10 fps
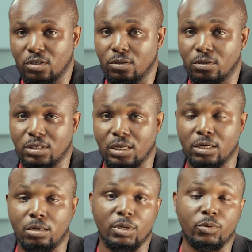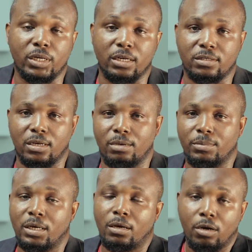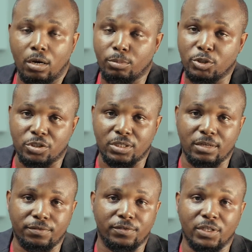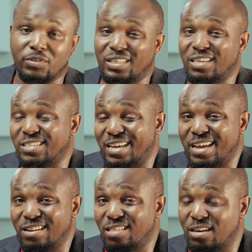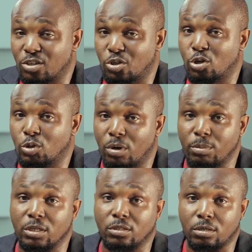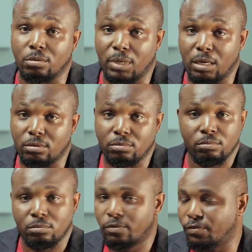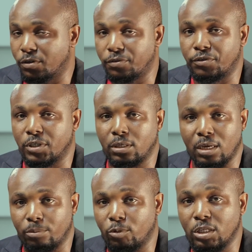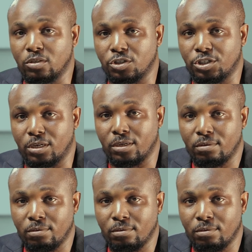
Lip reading: So till I come your way next time, Obo Joseph, if there's anything at all you want me to talk about, feel free, I'm willing to share.